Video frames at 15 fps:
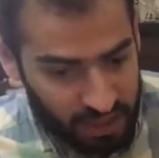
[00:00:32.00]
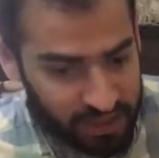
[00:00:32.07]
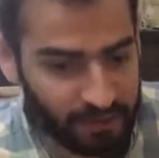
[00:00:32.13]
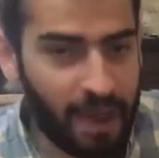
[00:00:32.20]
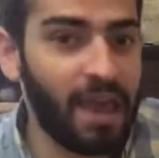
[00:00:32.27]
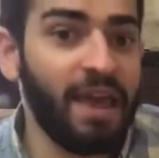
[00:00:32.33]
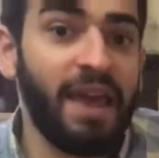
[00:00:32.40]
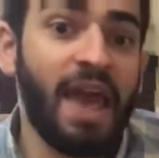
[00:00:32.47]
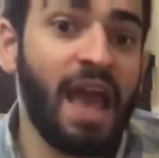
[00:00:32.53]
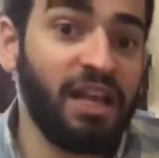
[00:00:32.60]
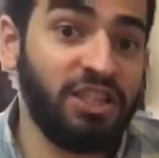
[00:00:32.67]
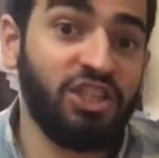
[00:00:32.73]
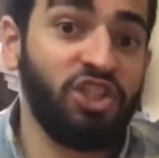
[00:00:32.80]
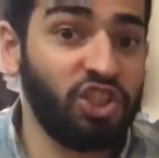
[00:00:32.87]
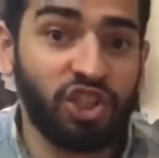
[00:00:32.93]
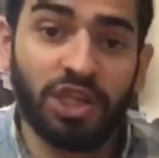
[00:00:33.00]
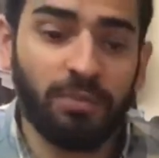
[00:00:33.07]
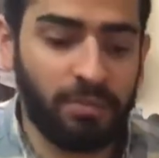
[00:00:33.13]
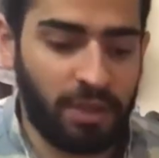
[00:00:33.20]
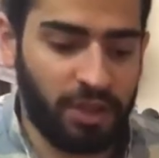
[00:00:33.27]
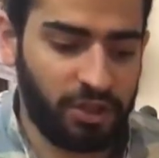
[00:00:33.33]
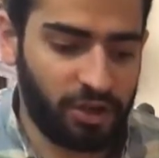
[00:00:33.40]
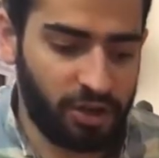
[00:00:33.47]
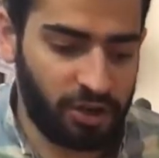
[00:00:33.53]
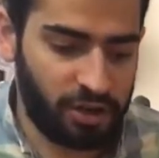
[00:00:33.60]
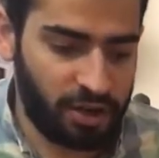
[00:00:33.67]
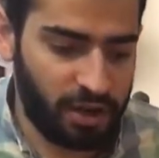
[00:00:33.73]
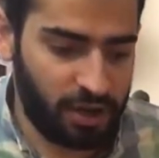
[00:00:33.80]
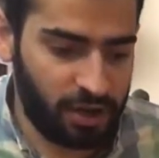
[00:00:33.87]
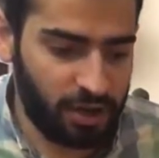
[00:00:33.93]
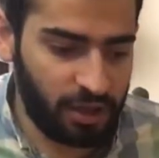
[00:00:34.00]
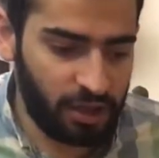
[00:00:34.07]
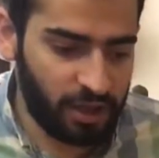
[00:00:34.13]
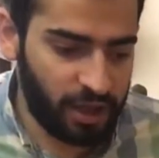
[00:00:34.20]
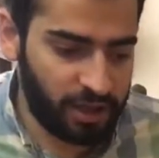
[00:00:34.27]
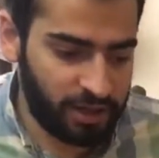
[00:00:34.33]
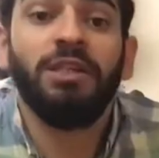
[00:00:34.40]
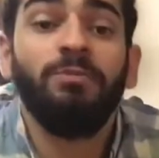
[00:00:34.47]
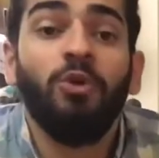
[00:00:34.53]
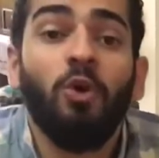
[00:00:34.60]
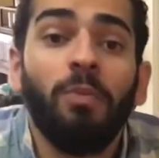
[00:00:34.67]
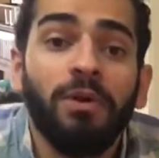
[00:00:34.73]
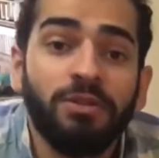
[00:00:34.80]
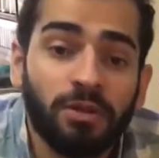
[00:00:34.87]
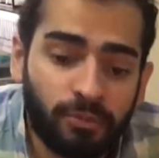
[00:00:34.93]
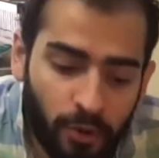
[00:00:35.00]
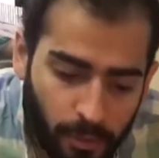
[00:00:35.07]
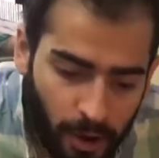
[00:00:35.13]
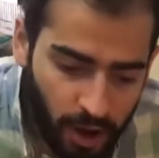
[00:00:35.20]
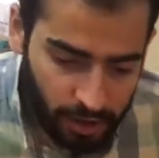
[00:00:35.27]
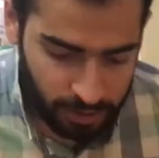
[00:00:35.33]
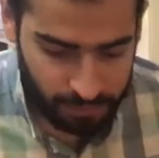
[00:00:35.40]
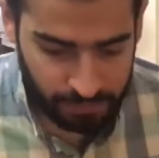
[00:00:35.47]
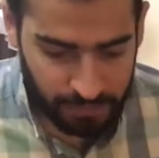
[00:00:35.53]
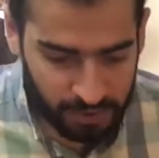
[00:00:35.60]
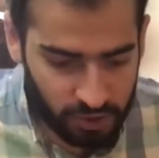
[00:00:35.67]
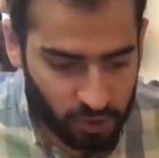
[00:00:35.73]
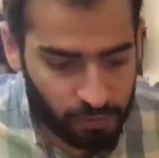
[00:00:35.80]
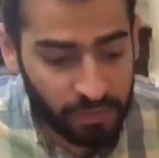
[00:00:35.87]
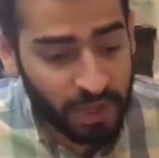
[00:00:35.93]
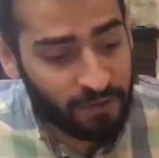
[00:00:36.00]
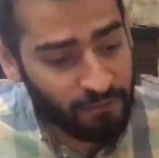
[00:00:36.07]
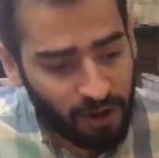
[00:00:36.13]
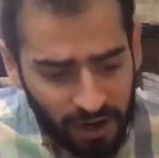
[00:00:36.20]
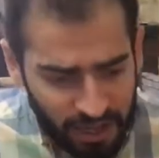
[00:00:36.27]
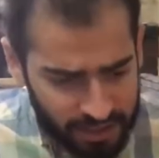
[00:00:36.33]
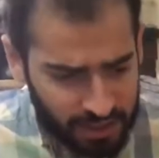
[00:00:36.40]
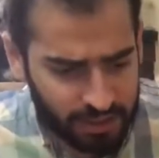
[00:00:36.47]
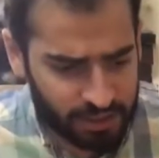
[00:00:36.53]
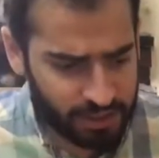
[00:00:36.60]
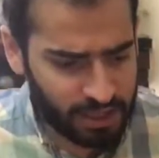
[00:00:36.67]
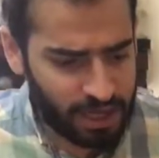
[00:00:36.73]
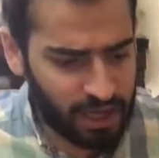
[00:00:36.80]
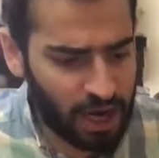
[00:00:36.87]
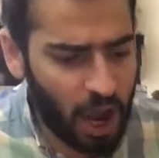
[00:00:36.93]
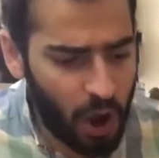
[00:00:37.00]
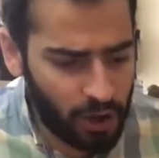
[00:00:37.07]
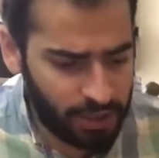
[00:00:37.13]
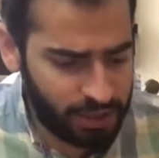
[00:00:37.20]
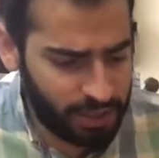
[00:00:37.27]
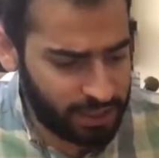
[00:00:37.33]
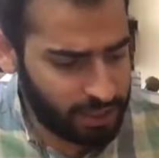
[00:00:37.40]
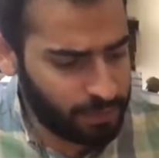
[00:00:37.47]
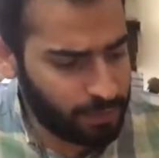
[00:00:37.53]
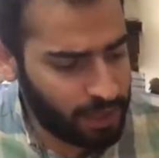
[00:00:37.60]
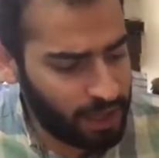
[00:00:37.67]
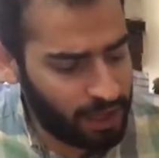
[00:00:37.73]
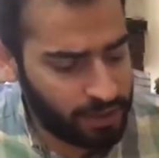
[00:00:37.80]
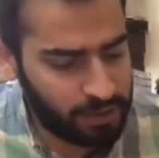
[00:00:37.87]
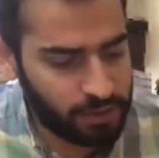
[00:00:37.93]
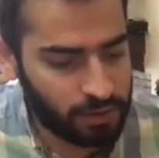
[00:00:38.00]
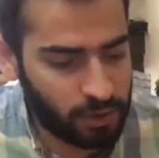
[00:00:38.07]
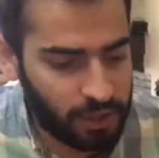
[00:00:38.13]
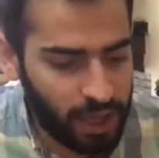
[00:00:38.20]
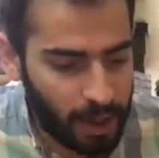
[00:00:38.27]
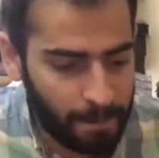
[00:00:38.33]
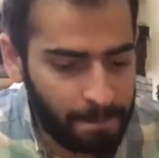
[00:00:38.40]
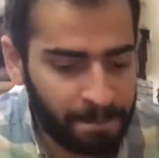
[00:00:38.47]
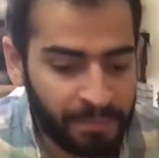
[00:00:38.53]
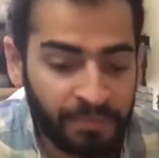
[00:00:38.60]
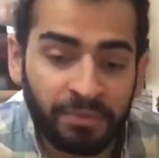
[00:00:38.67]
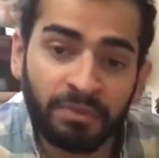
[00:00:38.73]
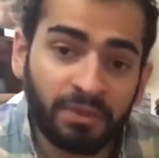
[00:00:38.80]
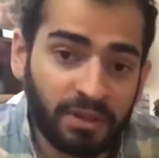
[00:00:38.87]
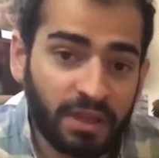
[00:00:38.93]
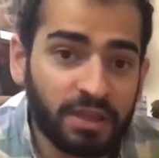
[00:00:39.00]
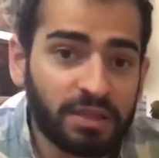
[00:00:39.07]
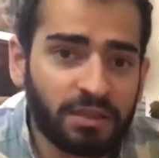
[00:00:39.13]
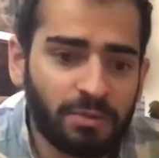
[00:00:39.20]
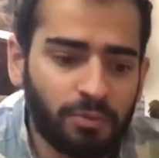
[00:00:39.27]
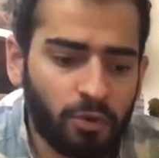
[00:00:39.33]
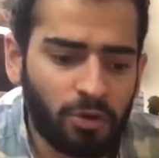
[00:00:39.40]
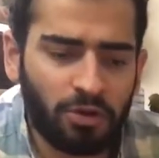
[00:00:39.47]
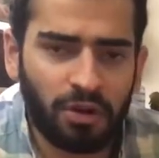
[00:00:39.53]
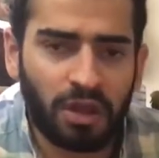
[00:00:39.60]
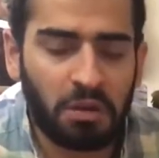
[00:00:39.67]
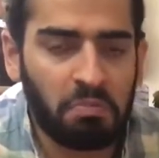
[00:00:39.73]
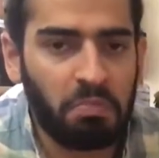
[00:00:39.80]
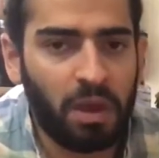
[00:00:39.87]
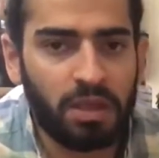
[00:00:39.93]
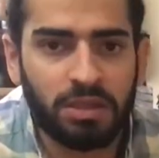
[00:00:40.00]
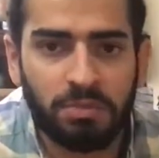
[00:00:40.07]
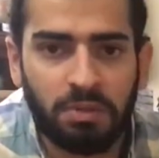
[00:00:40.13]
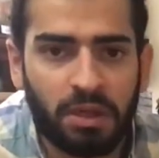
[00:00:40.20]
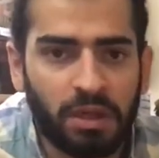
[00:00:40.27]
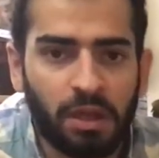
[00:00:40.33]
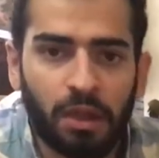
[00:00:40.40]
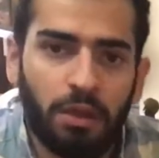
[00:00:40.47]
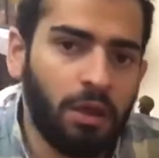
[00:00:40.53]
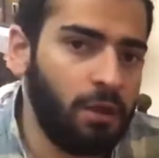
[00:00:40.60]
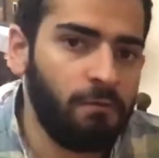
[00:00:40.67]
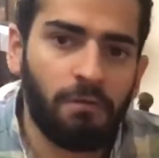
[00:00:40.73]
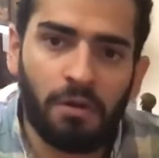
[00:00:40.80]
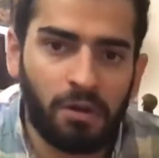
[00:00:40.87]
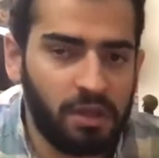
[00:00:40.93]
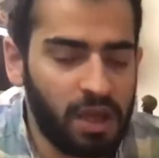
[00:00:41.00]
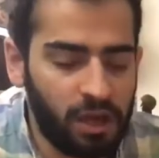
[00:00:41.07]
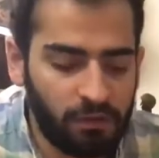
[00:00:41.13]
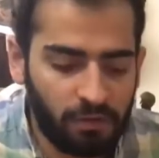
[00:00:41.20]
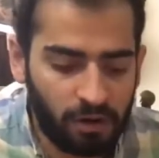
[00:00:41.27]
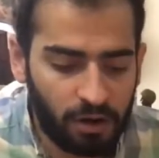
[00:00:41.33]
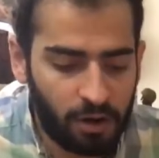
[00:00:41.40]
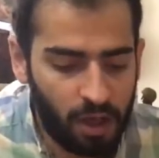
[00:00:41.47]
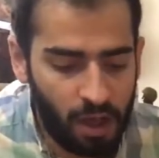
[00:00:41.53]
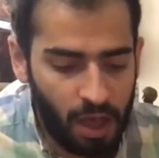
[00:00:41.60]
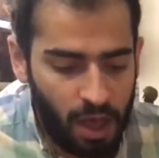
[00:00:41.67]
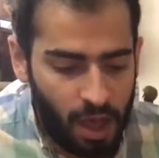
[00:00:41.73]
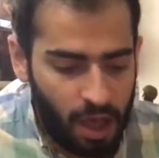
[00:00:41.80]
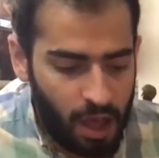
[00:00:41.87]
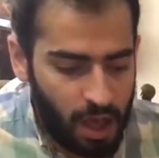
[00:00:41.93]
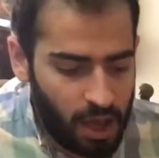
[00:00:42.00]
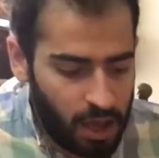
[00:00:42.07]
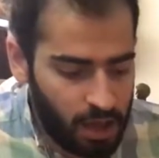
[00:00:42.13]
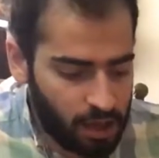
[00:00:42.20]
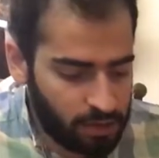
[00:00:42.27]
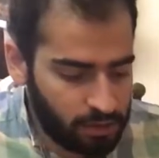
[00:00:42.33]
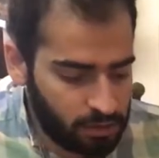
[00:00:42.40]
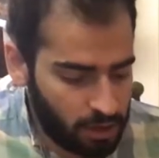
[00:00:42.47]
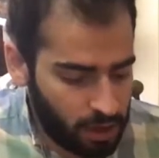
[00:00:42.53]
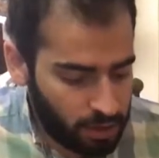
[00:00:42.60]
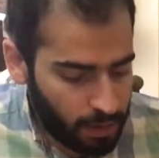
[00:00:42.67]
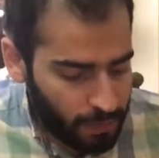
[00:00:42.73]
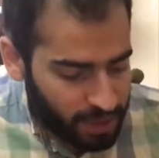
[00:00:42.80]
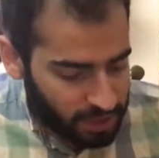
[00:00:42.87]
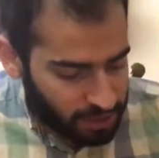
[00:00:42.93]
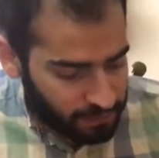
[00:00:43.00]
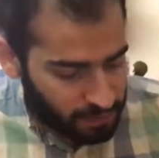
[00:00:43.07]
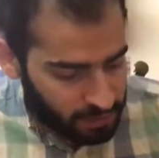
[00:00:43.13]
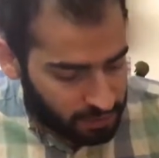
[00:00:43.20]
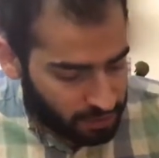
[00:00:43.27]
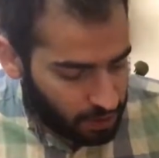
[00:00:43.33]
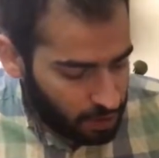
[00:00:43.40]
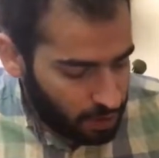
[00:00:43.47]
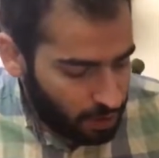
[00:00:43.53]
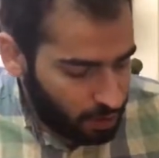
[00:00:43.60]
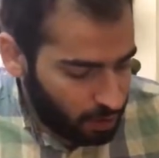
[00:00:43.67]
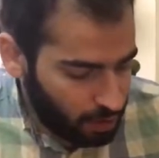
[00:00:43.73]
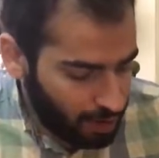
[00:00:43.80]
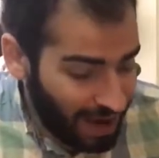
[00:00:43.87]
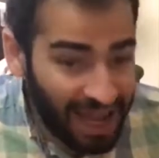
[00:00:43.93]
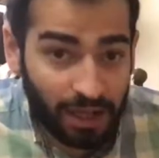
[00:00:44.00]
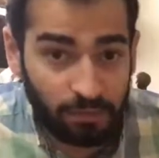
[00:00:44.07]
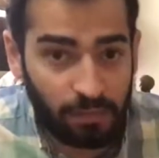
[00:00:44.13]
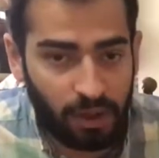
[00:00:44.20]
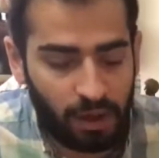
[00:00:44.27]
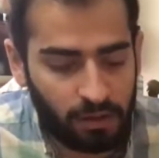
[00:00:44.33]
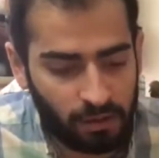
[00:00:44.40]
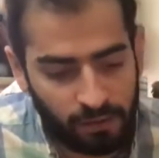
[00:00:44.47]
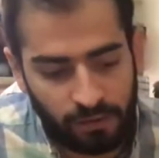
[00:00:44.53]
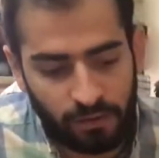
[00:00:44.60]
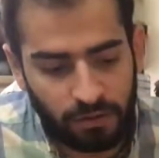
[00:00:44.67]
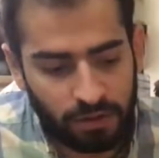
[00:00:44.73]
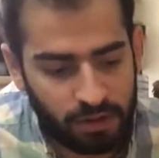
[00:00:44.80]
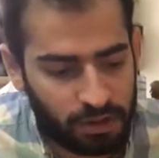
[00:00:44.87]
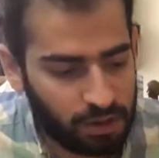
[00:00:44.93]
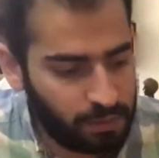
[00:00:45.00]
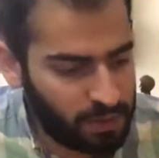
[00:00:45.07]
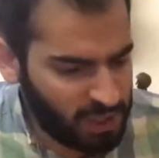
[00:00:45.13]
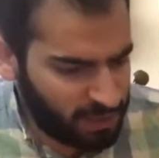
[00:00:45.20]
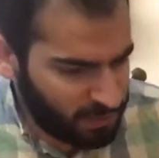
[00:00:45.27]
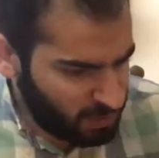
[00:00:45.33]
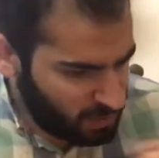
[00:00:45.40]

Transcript: is extremely entertaining and extremely opens up your mind. So what is it and how is it played? So yeah, this is the board. You can find it anywhere. The best ones are handmade, of course, and the best